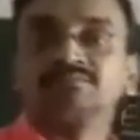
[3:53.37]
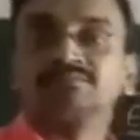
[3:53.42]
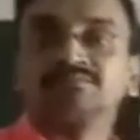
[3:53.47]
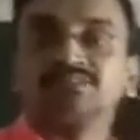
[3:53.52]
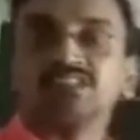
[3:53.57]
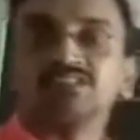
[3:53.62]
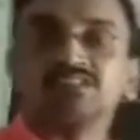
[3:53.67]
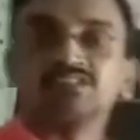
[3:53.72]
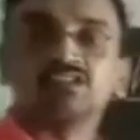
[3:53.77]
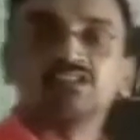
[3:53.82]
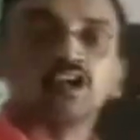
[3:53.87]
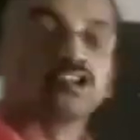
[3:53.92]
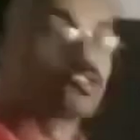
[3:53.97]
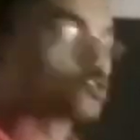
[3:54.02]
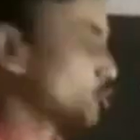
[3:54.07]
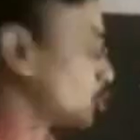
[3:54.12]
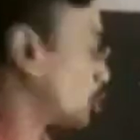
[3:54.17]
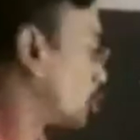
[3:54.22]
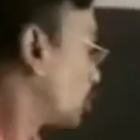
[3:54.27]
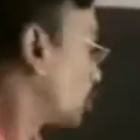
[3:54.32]
This is
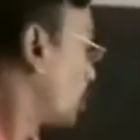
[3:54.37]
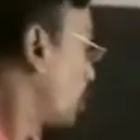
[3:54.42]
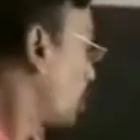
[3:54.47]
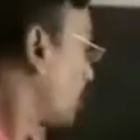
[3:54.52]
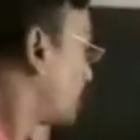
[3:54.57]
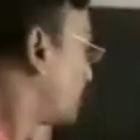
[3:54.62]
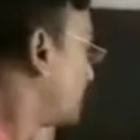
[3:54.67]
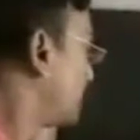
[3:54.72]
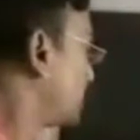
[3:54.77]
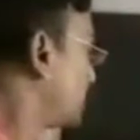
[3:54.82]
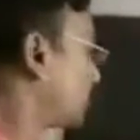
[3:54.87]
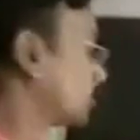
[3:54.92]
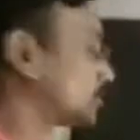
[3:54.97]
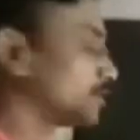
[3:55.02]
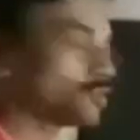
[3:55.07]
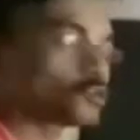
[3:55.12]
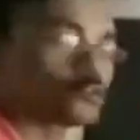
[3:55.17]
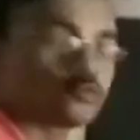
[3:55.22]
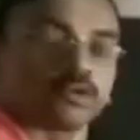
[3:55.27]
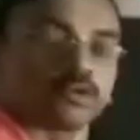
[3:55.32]
also below
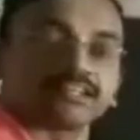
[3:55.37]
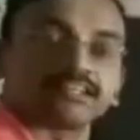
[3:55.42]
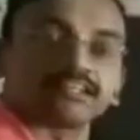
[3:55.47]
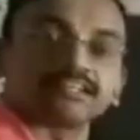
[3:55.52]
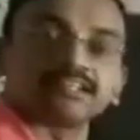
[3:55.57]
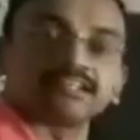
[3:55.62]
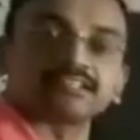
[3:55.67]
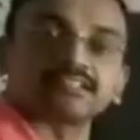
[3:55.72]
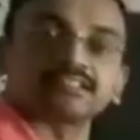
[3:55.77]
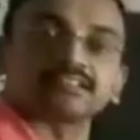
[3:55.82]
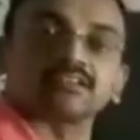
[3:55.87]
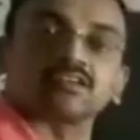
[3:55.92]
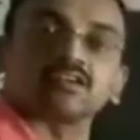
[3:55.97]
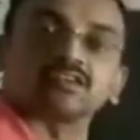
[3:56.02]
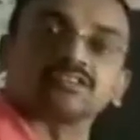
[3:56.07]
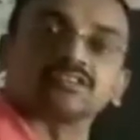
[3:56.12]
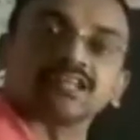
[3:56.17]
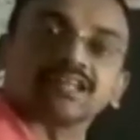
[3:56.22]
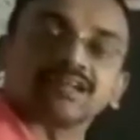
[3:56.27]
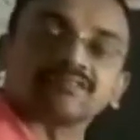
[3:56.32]
the to address
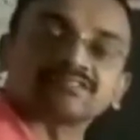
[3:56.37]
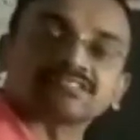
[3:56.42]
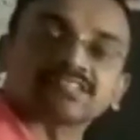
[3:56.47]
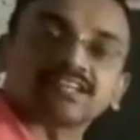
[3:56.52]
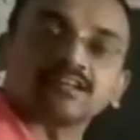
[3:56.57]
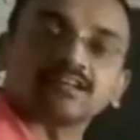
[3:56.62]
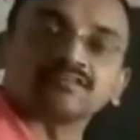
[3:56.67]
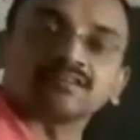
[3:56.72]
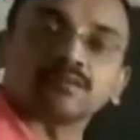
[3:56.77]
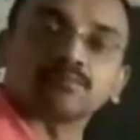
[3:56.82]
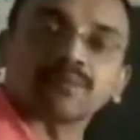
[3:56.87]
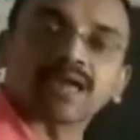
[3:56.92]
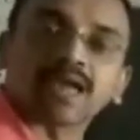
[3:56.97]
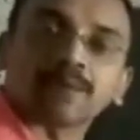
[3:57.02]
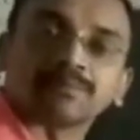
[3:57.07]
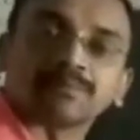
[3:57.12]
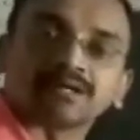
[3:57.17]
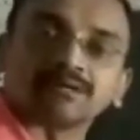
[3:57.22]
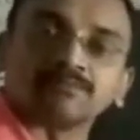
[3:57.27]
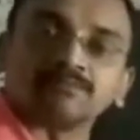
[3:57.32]
on the left side of the
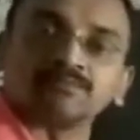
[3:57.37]
paper.